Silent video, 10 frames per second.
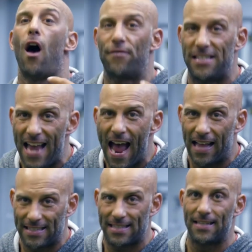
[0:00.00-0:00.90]
of
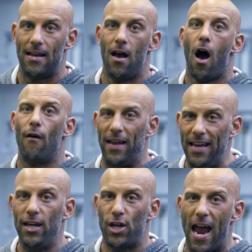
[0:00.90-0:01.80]
sets of
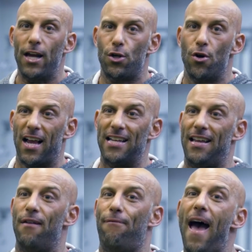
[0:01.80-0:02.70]
each exercise.
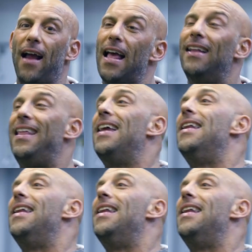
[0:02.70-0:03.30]
In fact, they